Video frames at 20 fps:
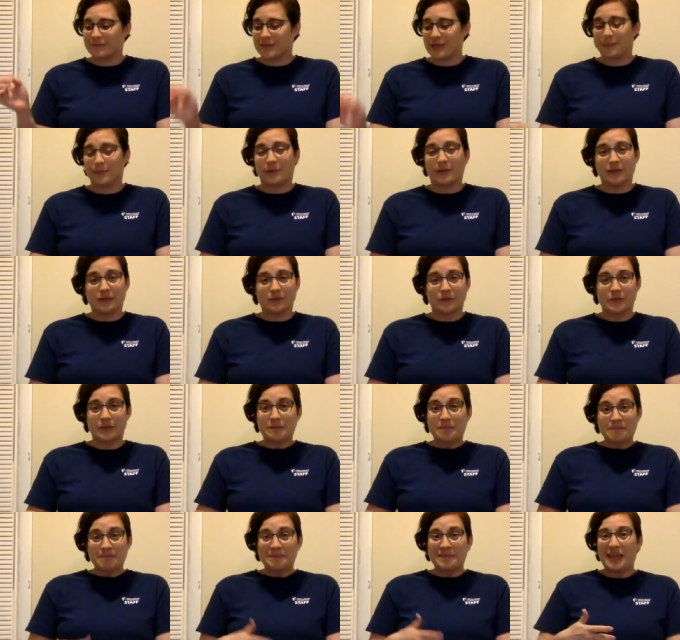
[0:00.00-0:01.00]
type of
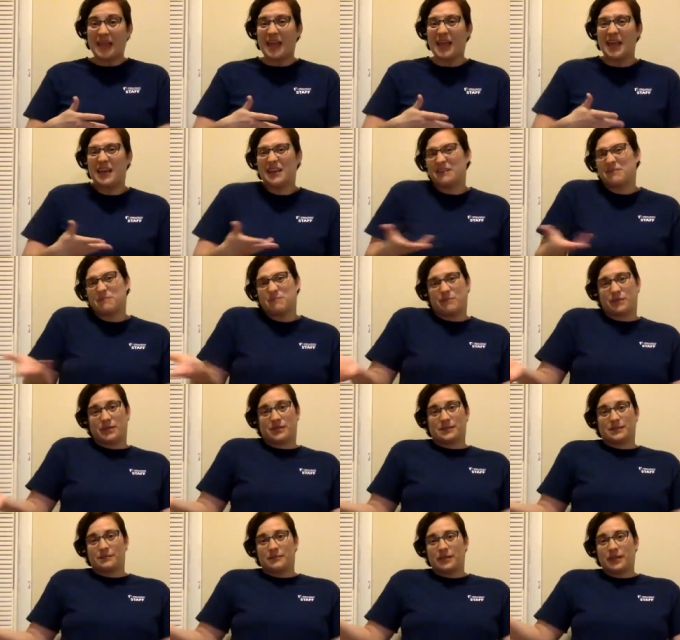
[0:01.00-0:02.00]
liquid, pick
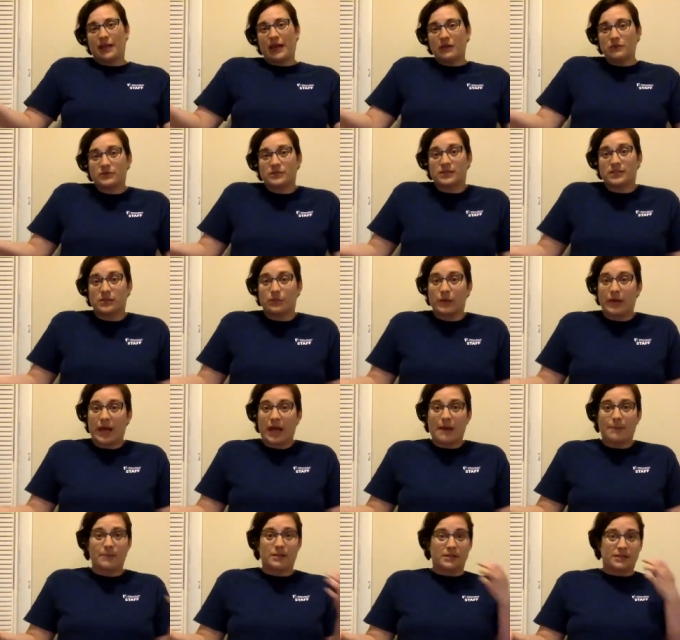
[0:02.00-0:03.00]
something else, see what
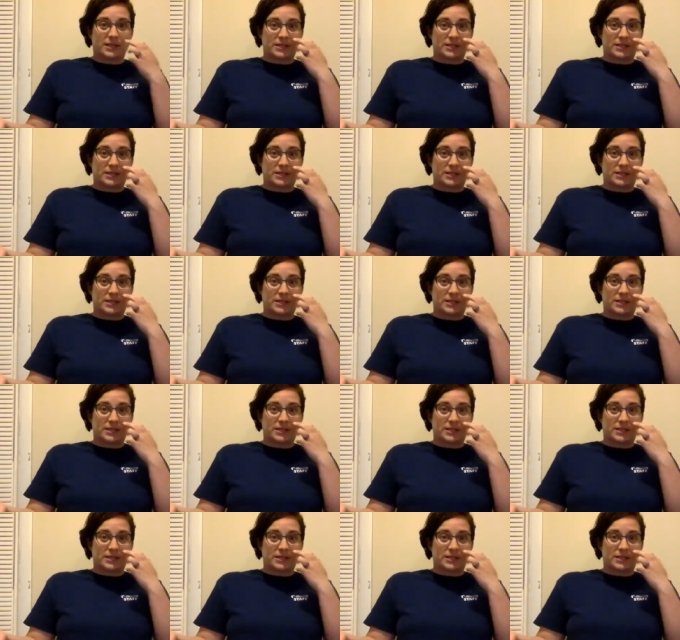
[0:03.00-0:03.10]
happens.